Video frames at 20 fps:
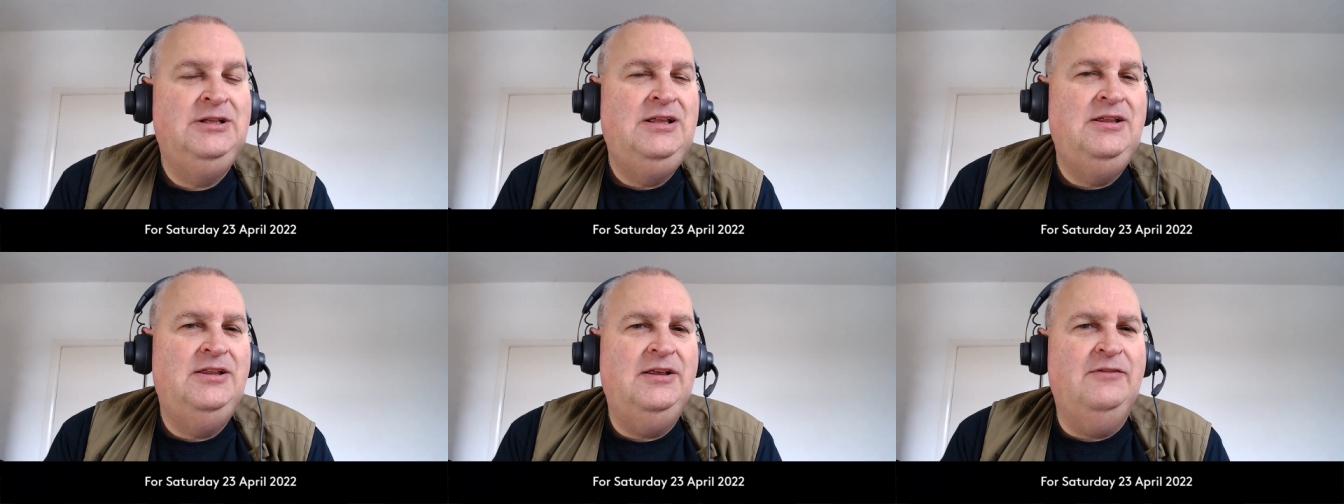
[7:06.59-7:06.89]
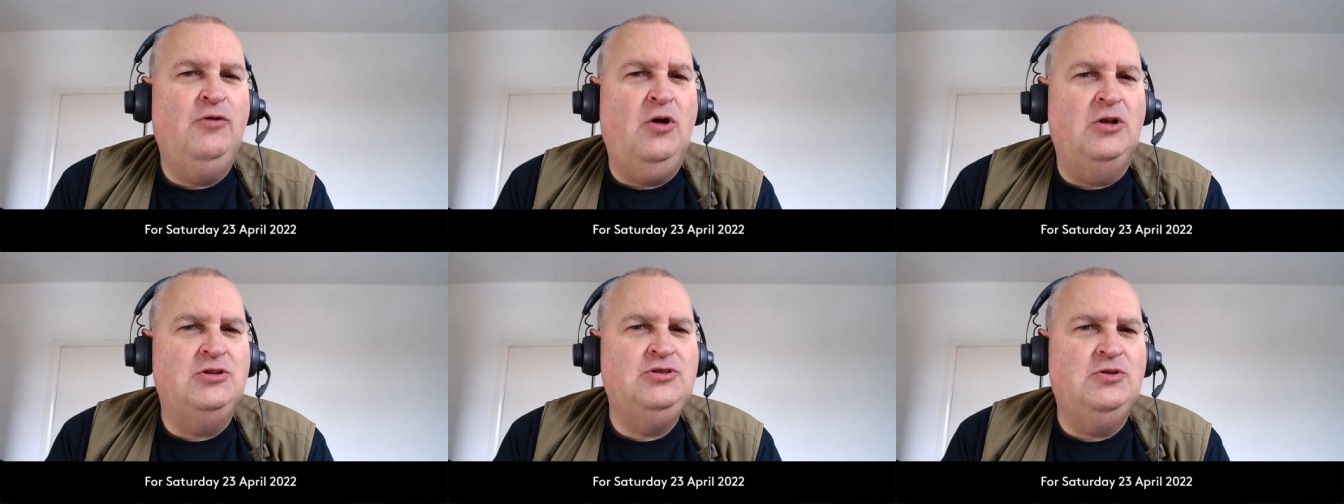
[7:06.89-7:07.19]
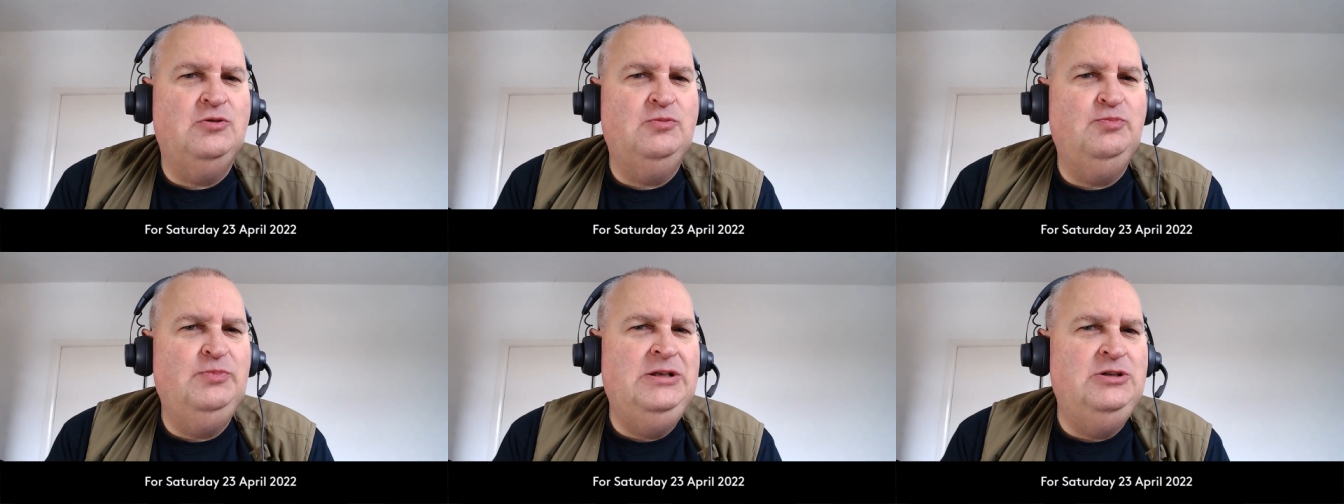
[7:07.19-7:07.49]
They've
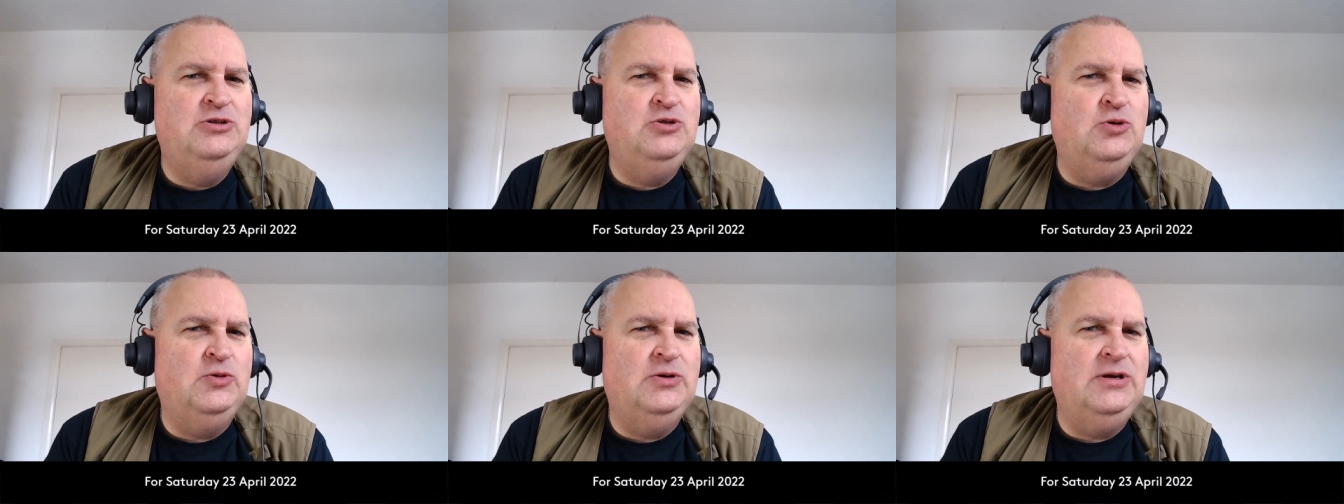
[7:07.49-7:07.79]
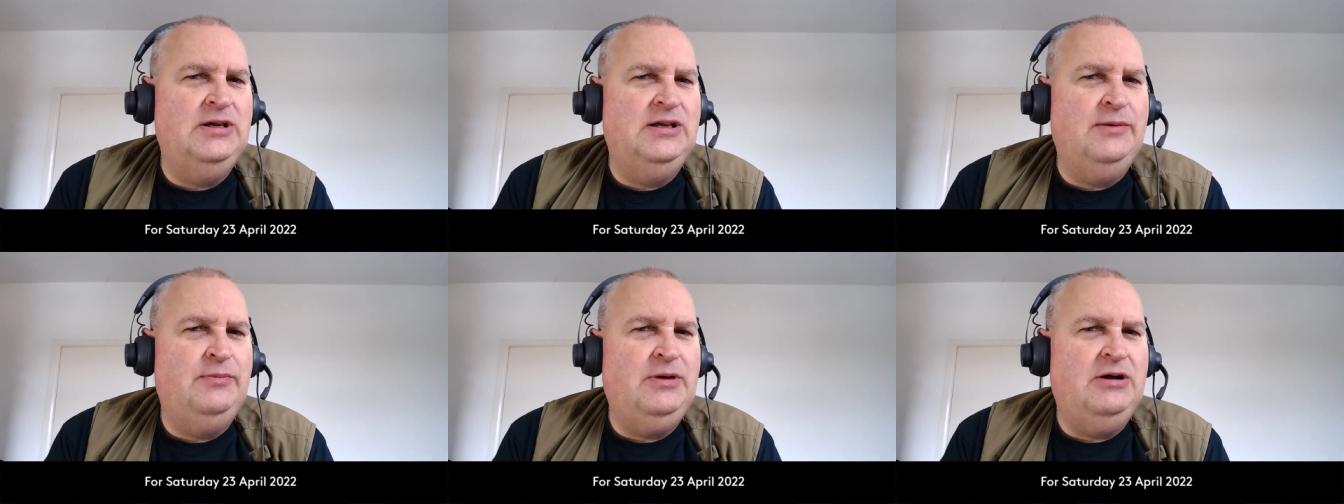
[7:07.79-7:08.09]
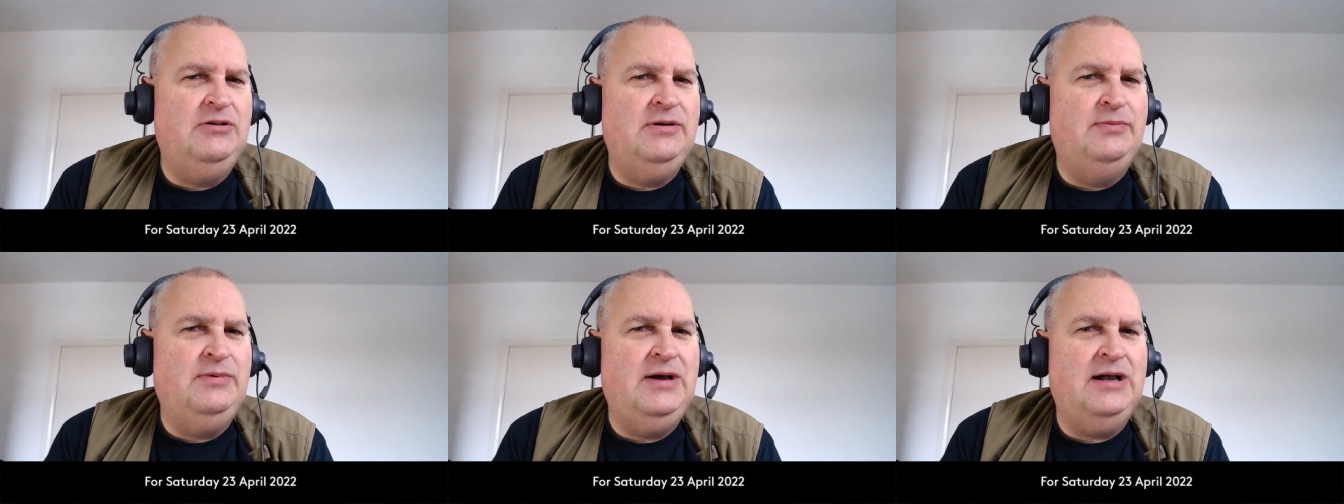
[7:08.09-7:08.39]
also been talking
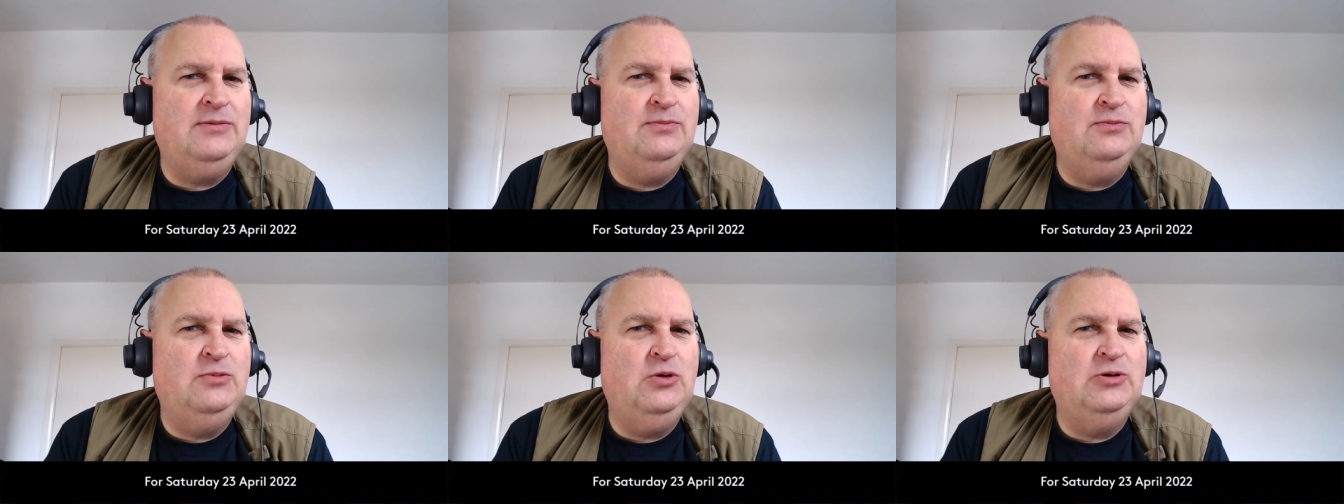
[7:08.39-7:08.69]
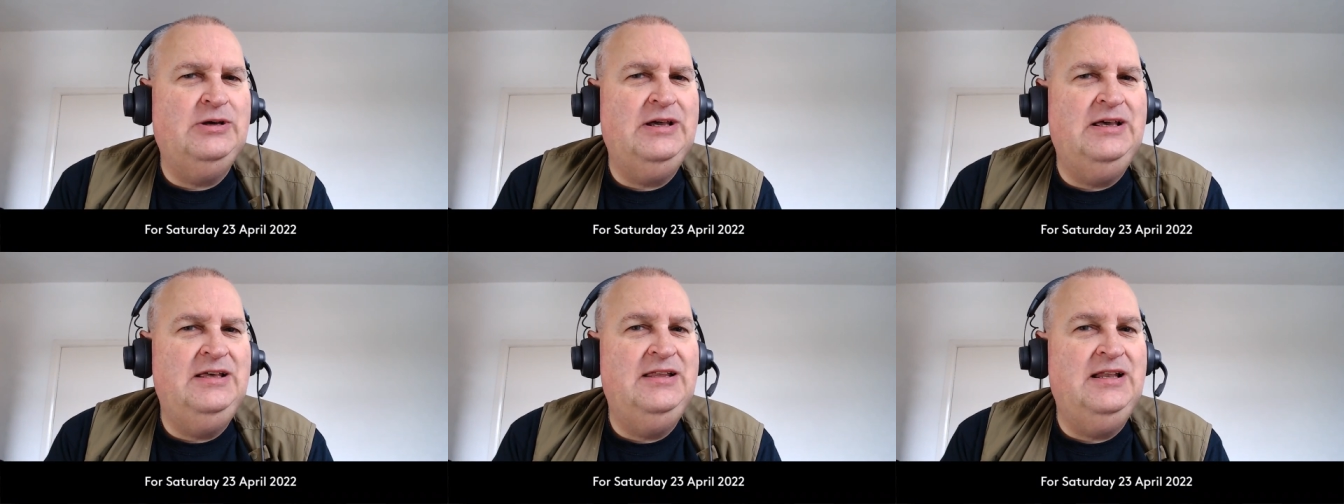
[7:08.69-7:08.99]
about a MacBook Air